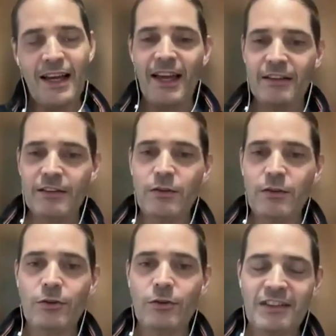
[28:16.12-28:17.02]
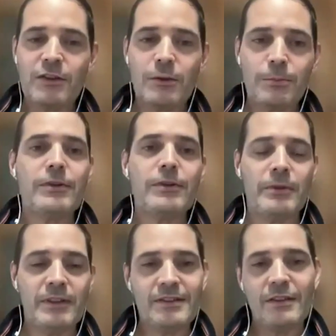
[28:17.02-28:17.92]
and the technical
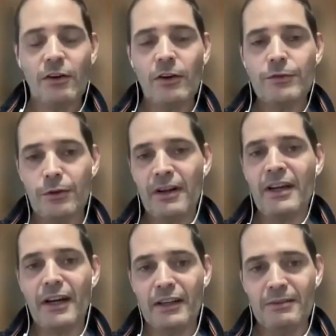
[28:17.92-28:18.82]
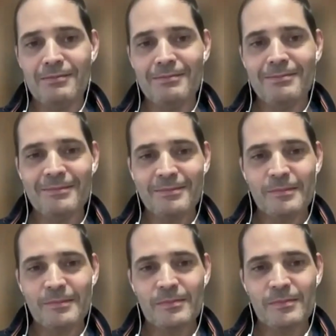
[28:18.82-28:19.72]
performance of your AI.
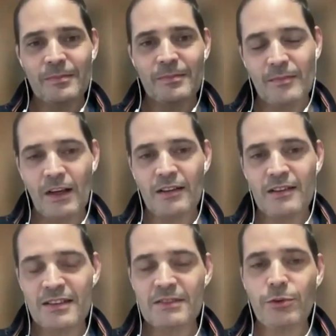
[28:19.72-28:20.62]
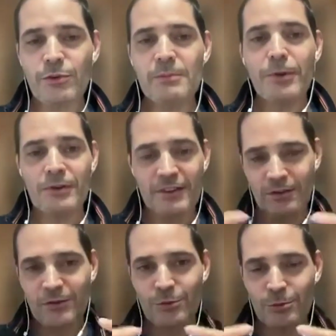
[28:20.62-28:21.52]
And this is very
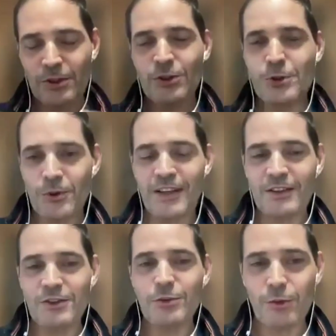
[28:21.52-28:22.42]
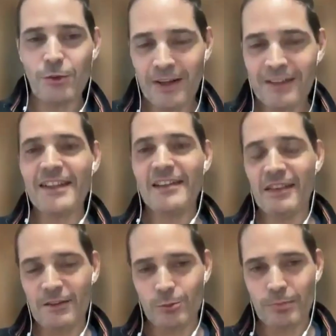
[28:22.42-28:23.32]
important to be sure that you have the right
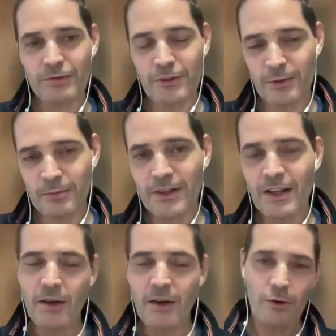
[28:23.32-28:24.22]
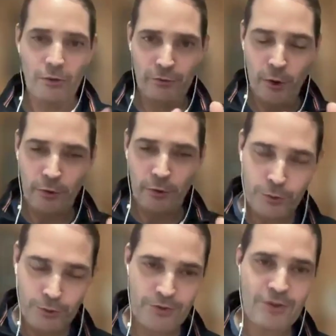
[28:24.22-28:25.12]
data to perform, of
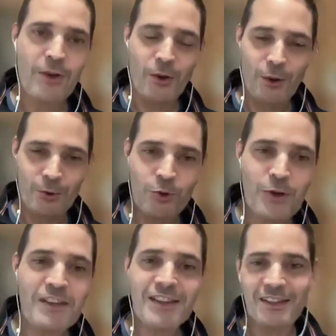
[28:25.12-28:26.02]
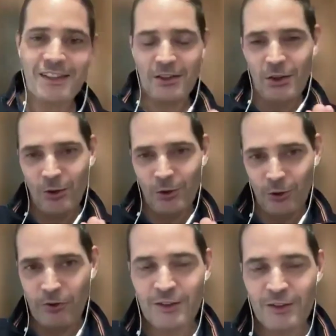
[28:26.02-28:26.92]
course, the training, the
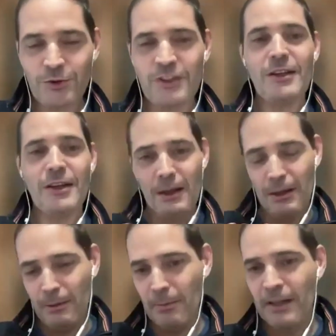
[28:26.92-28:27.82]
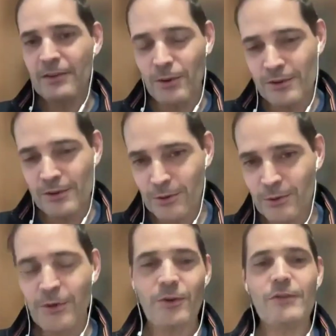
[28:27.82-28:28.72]
fine-tuning, but also
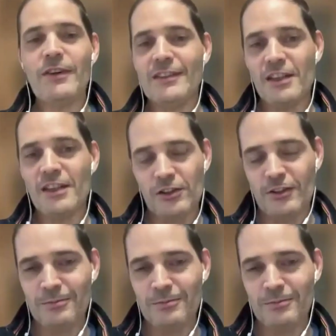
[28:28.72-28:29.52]
the validation.